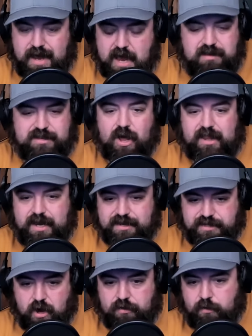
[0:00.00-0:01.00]
and telling us
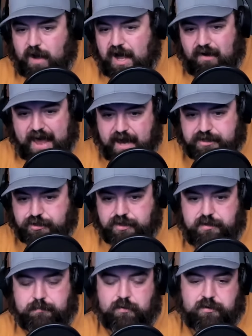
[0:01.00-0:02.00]
all the while, actually,
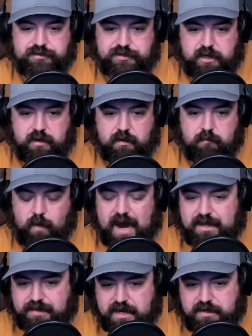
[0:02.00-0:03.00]
the border's secure? Why
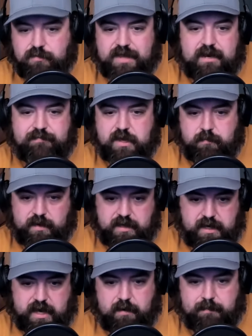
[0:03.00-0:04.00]
did they do that if they really
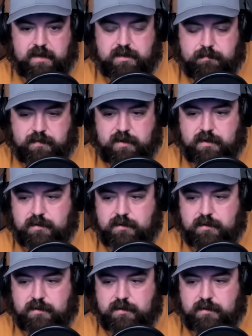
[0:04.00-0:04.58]
care about the border?